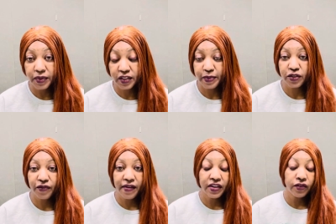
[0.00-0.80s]
especially if
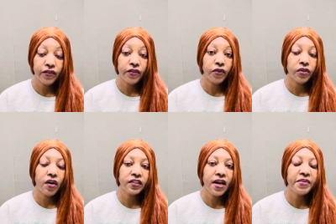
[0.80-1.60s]
you haven't interviewed for a
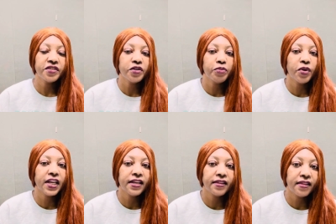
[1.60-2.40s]
long time, is they're
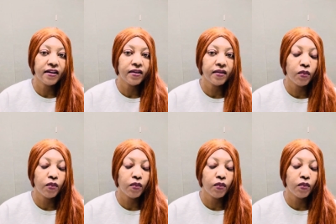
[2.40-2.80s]
bringing their